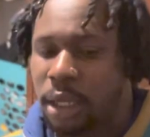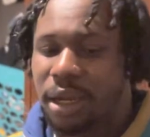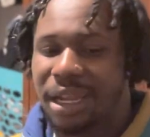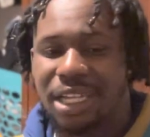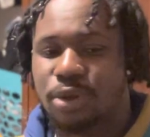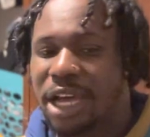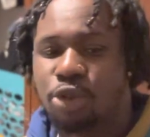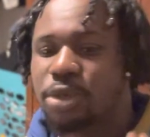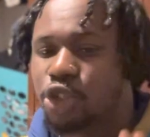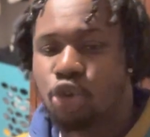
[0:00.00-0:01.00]
That's why I don't
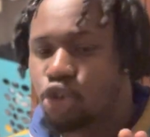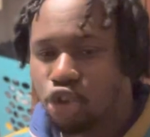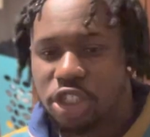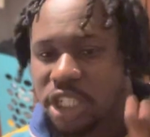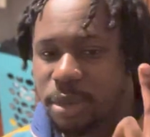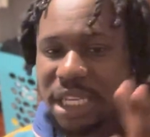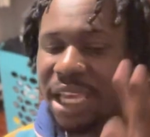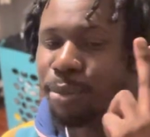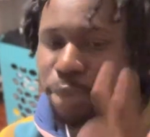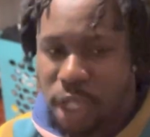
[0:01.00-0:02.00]
be doing New York shit. Be
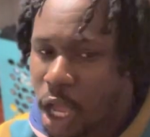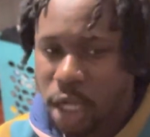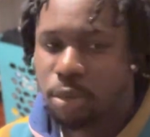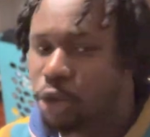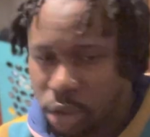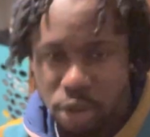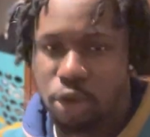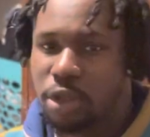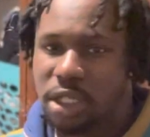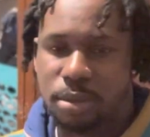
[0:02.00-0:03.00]
getting blocked, bro. You know
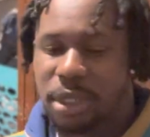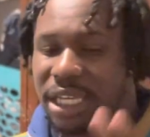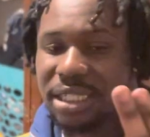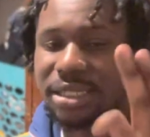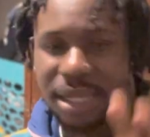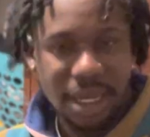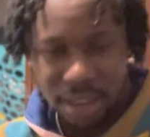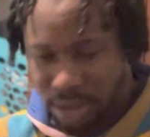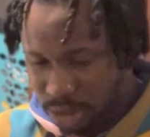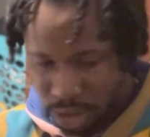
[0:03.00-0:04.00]
niggas be getting signed
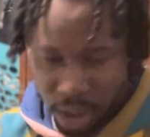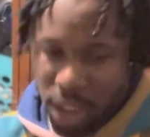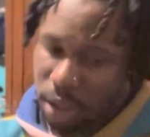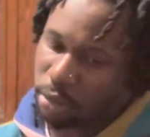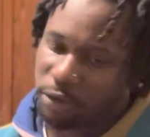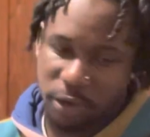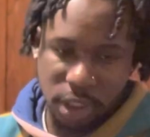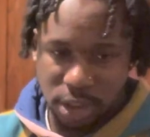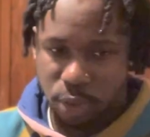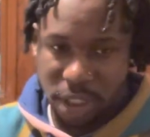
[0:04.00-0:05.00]
and shit. But fuck it,
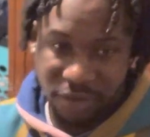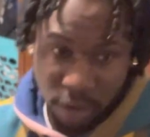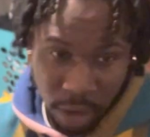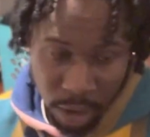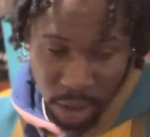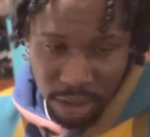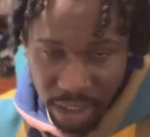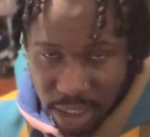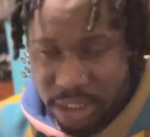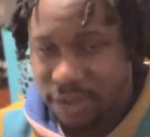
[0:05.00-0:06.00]
it's whatever. Say
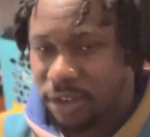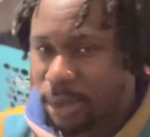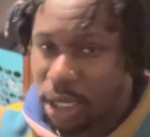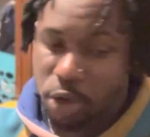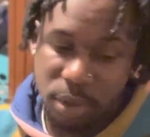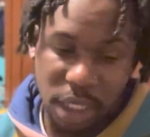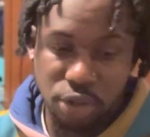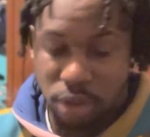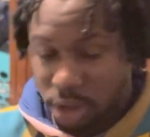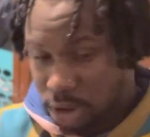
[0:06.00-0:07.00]
down CV, man. I hope y'all
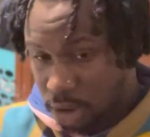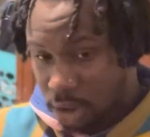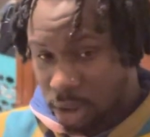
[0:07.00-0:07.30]
enjoyed this shit.